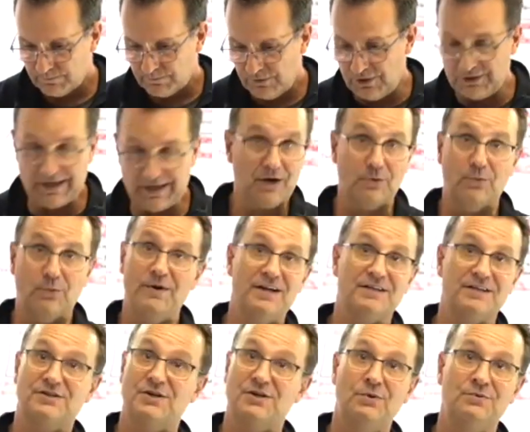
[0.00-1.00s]
you got to
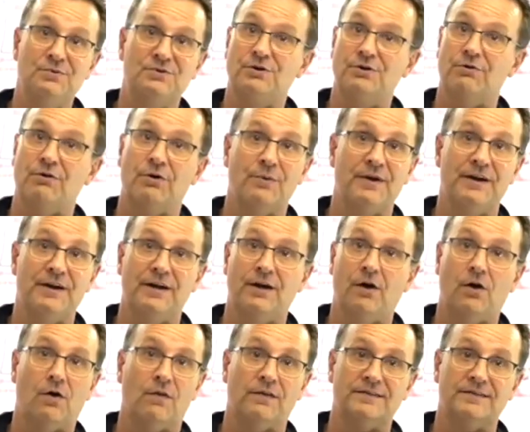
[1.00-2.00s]
reattune to your arena
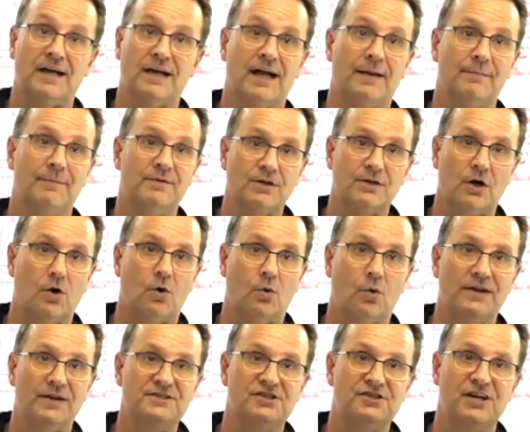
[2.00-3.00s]
all the time. It's
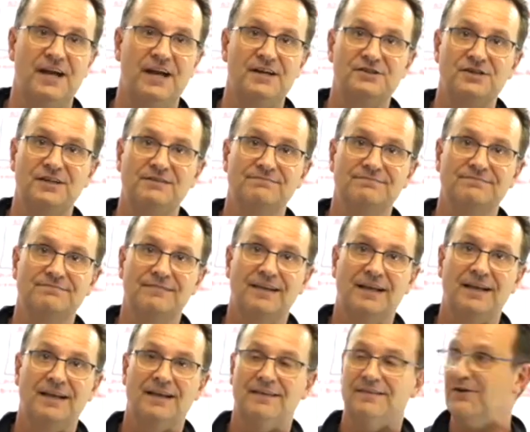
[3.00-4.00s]
always changing.
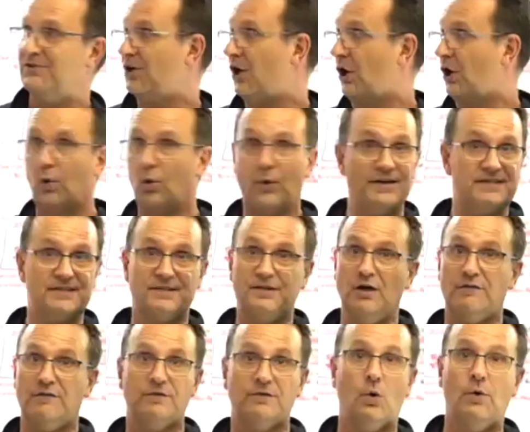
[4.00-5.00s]
There's always
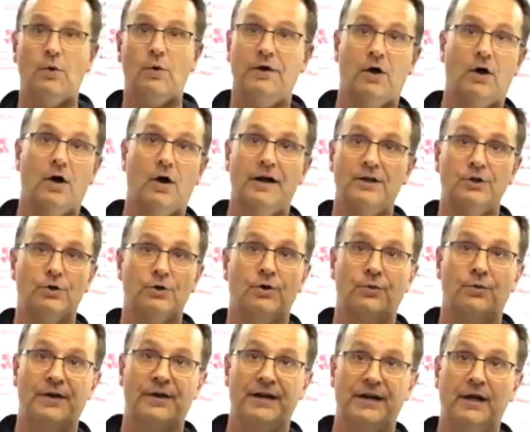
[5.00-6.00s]
stuff going on in
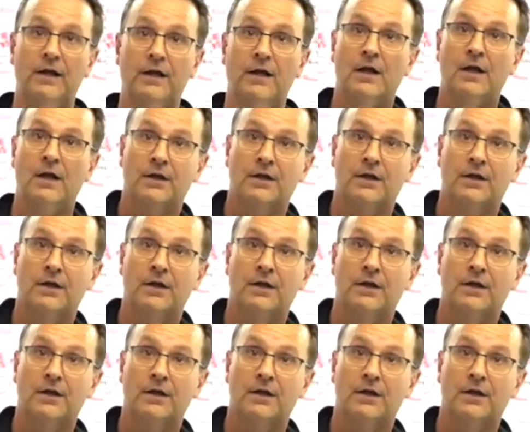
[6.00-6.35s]
your arena.